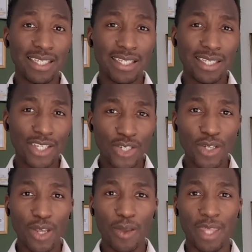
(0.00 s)
Did you
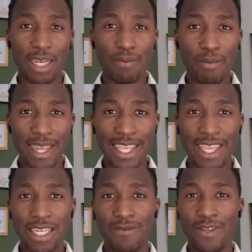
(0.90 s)
know that many
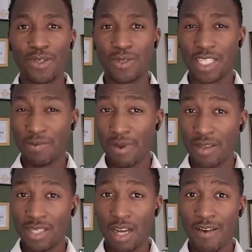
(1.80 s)
individuals
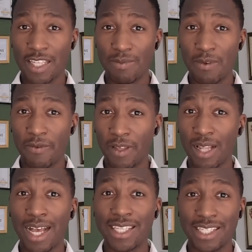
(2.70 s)
experiencing harassment feel
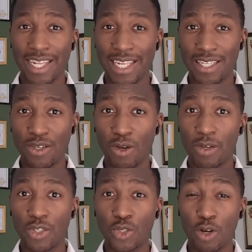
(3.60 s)
isolated or
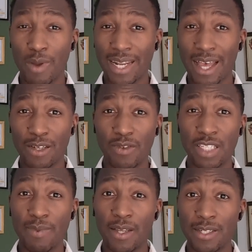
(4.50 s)
unsure about how to
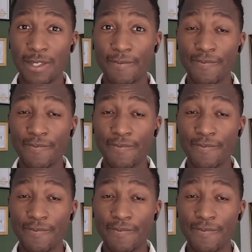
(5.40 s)
respond?